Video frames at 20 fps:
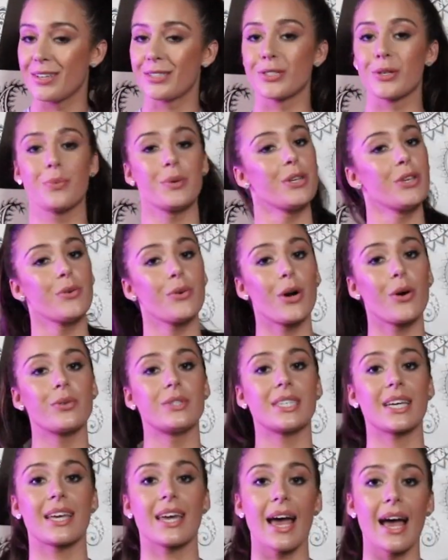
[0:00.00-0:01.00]
So when you go
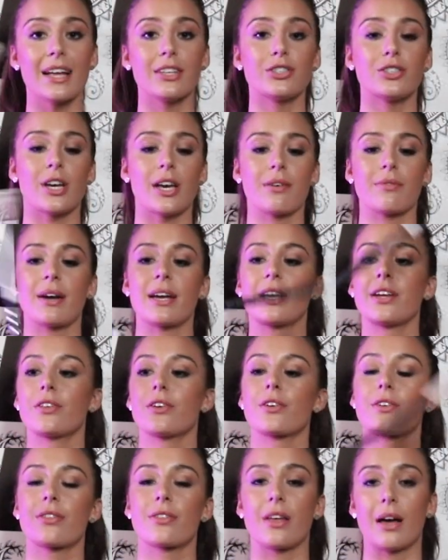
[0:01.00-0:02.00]
to catch a
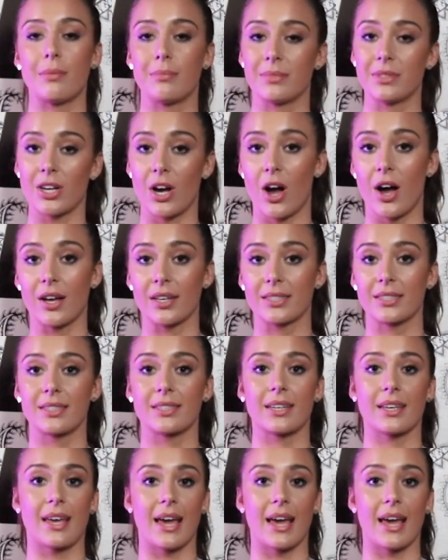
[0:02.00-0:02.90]
regular thumb toss,